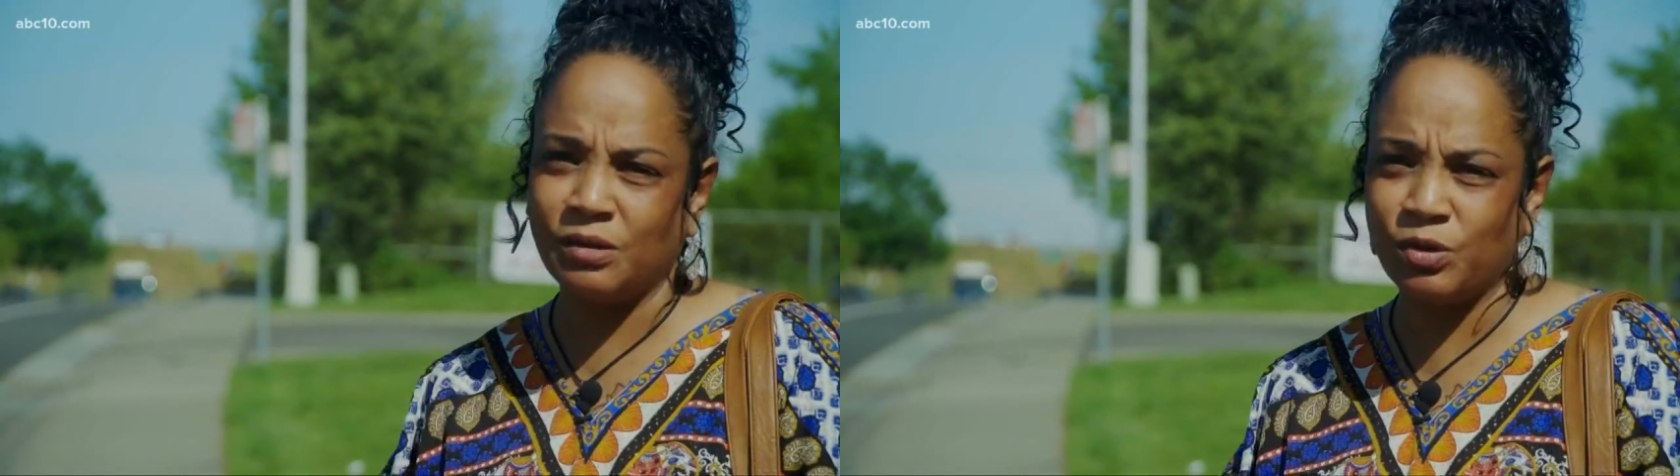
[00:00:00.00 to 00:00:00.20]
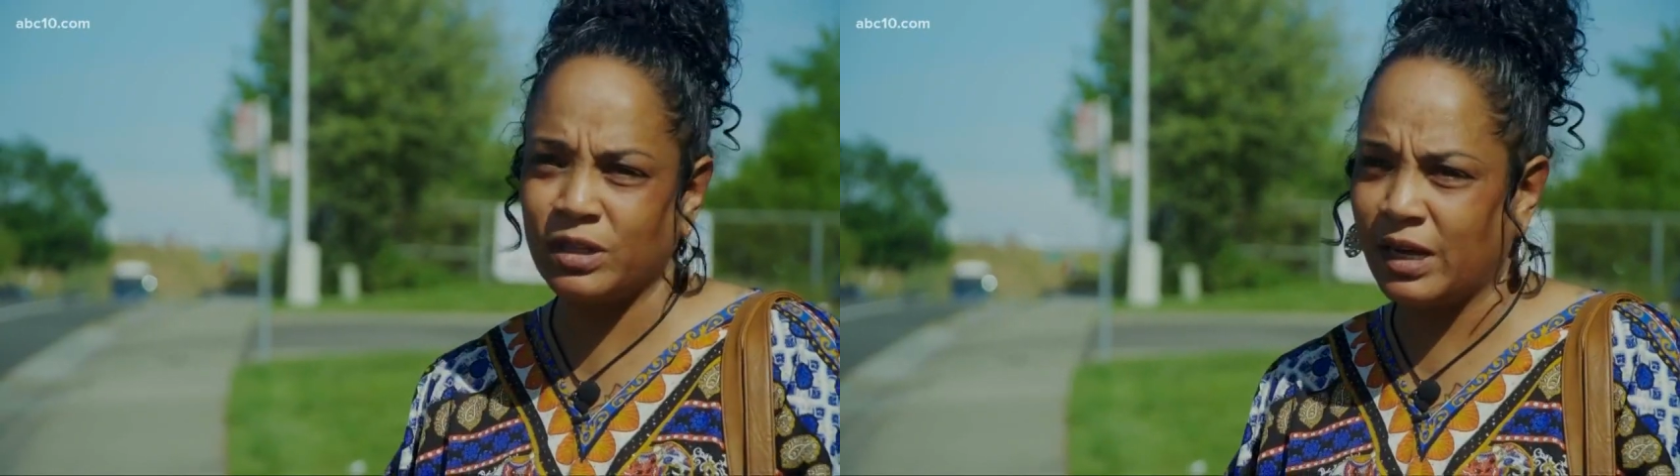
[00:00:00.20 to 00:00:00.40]

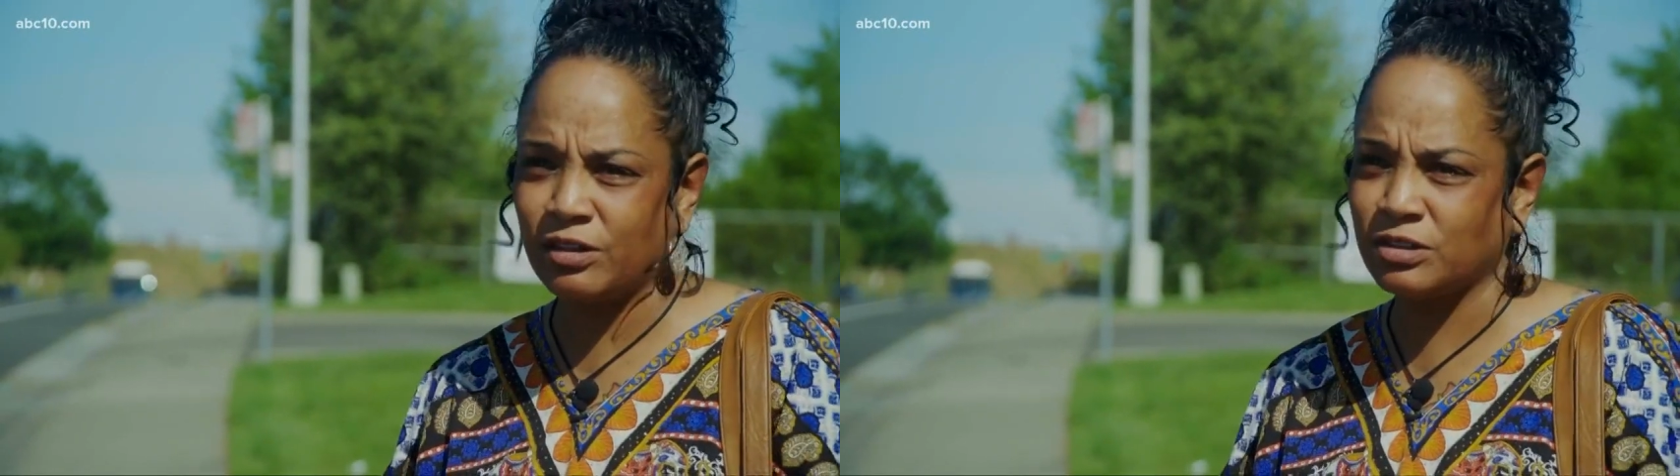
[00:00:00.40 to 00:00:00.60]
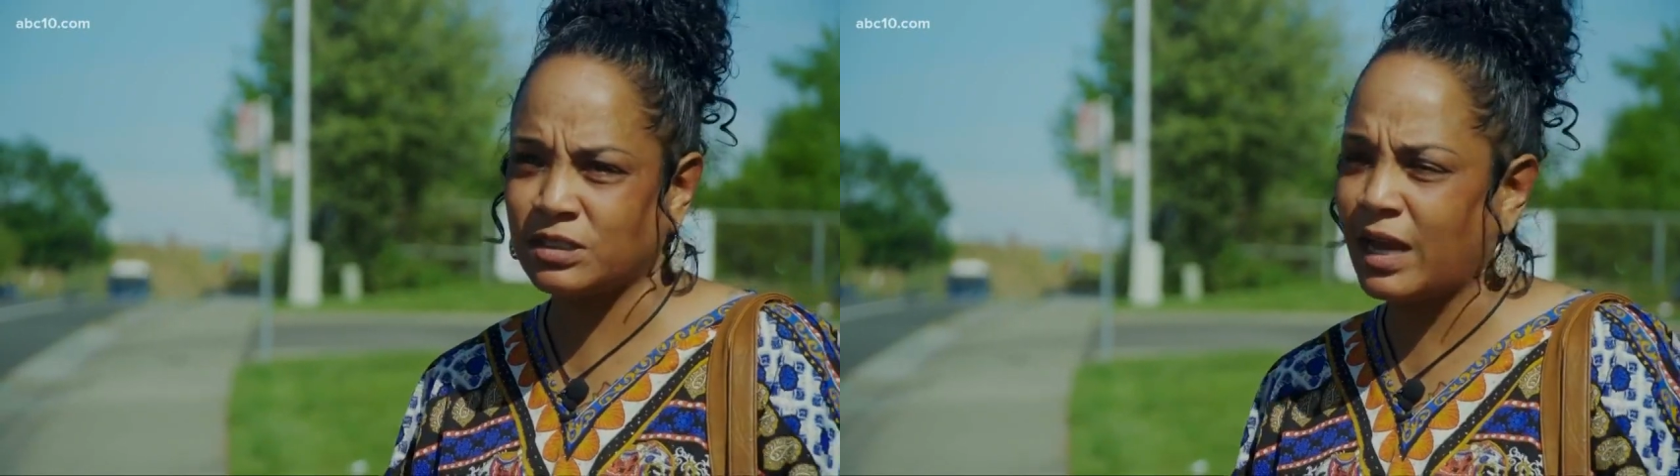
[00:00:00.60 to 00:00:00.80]
really
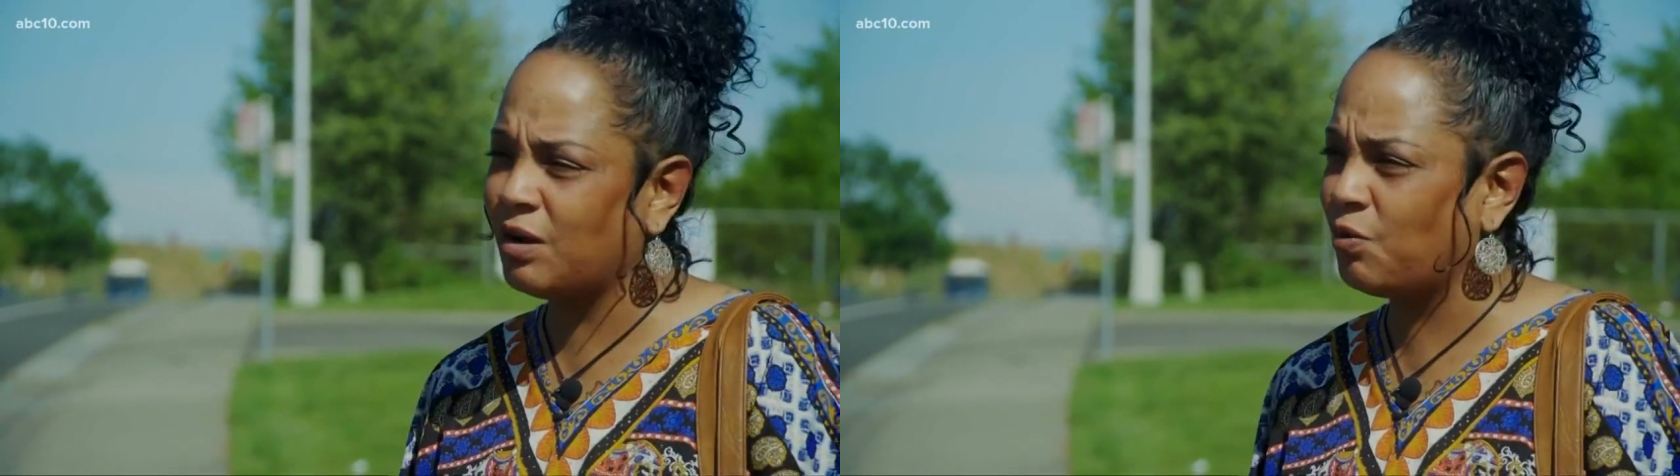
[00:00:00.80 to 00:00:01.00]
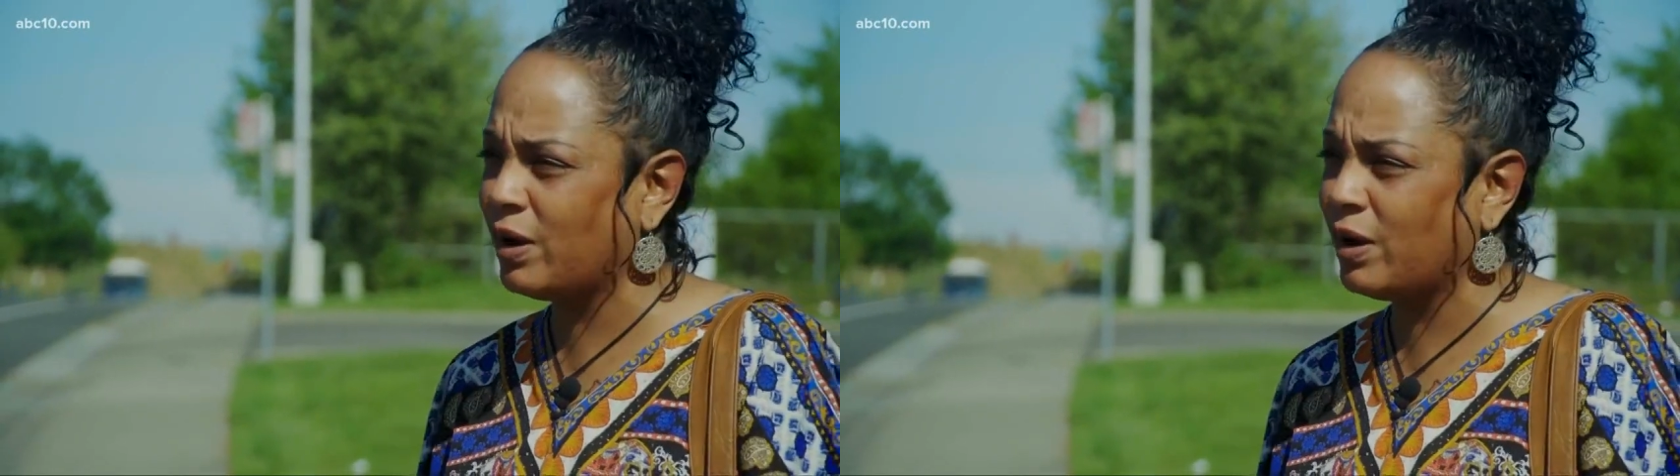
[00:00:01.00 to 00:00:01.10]
understand